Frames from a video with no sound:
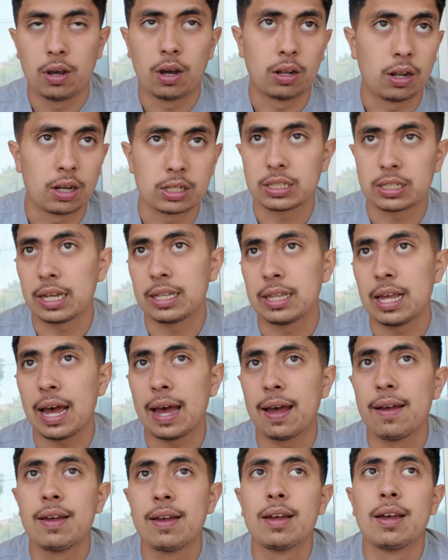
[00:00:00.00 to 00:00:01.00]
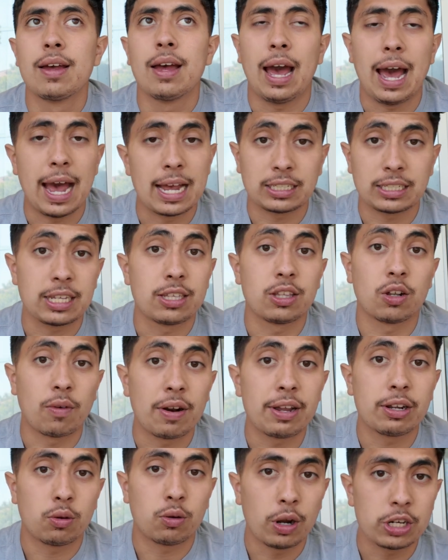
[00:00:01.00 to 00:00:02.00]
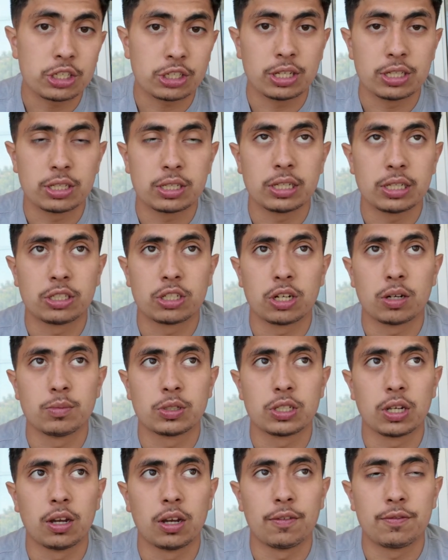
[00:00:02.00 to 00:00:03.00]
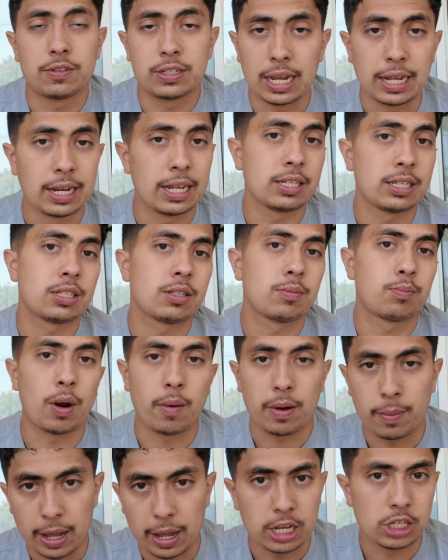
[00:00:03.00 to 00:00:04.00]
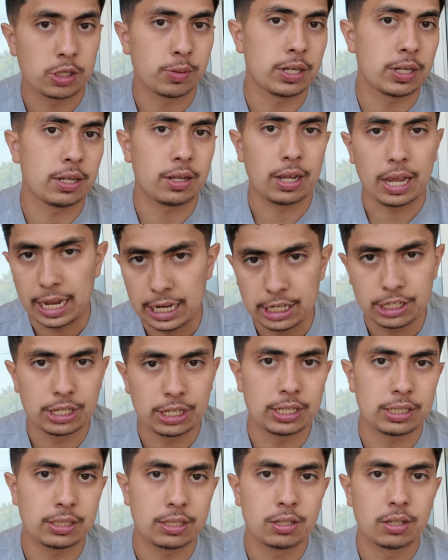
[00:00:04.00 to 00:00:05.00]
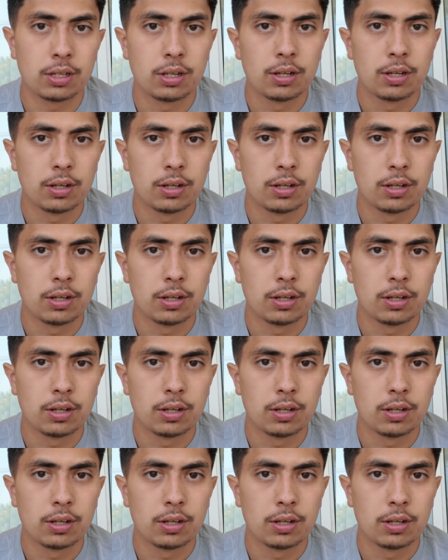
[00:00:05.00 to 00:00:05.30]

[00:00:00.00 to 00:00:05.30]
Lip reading: Alongside that, asking the right questions in terms of tenants, property management, agents,